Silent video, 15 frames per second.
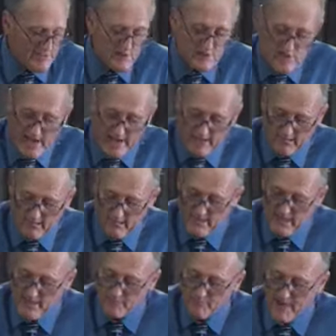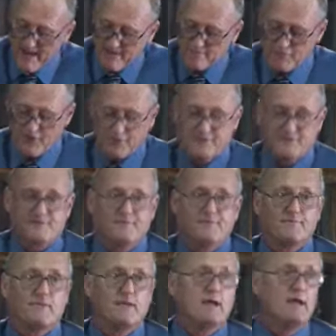jail in Bedford.
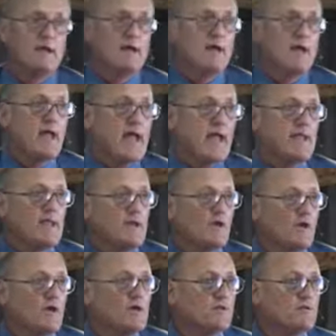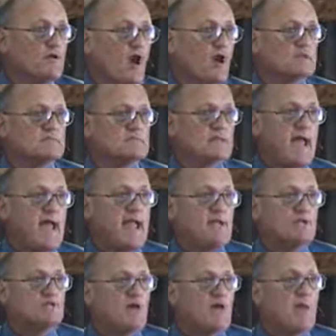And he heard God
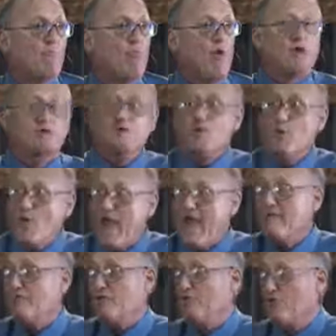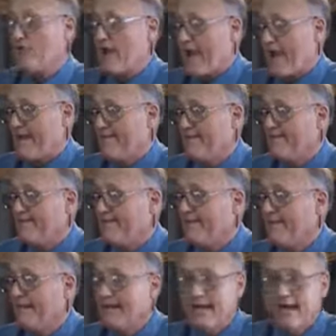saying to him, what do you have in your hand?
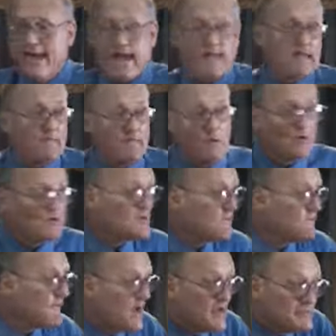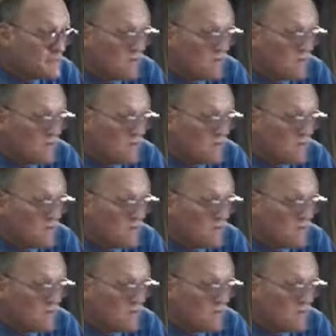And he thought at first,